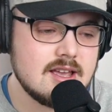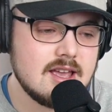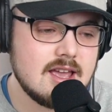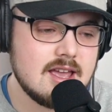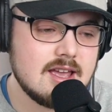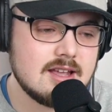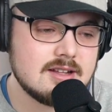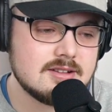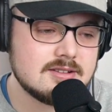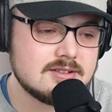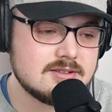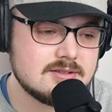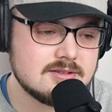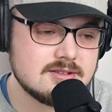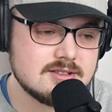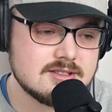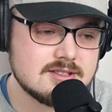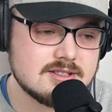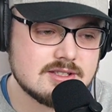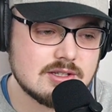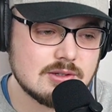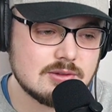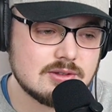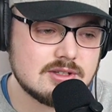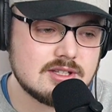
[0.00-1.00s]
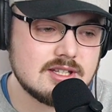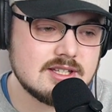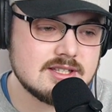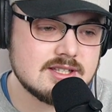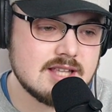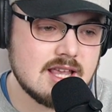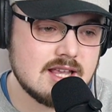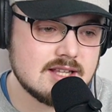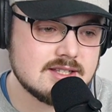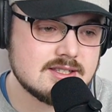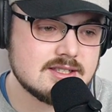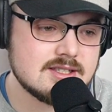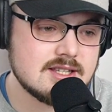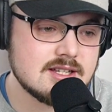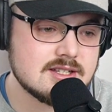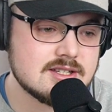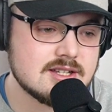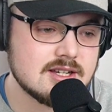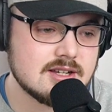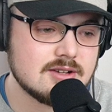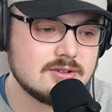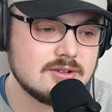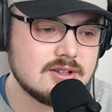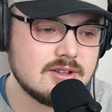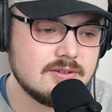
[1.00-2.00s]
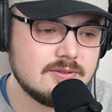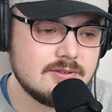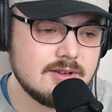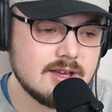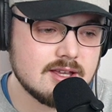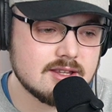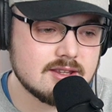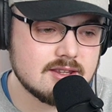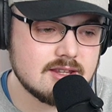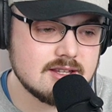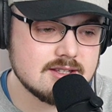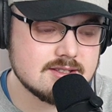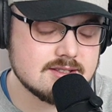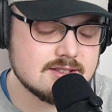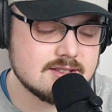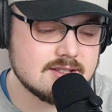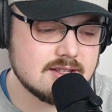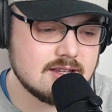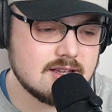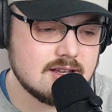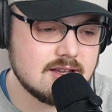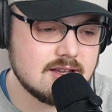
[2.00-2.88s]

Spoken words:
and so this has such a good effect, this